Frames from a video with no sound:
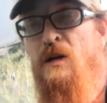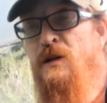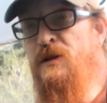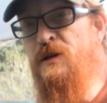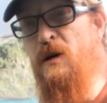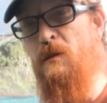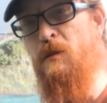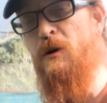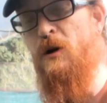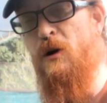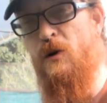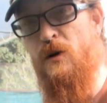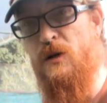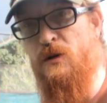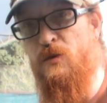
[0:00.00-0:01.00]
Some
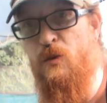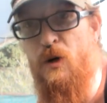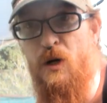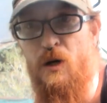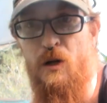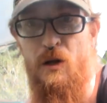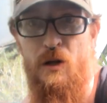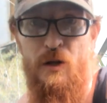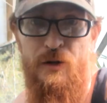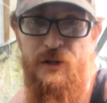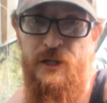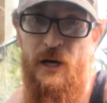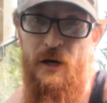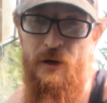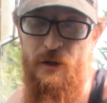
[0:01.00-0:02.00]
growers will
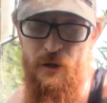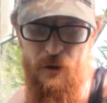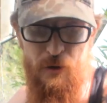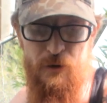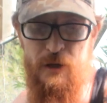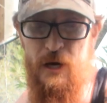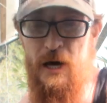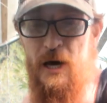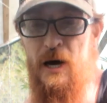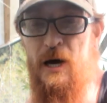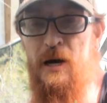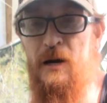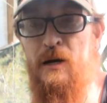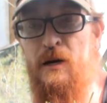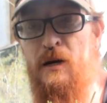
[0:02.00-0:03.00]
tell you that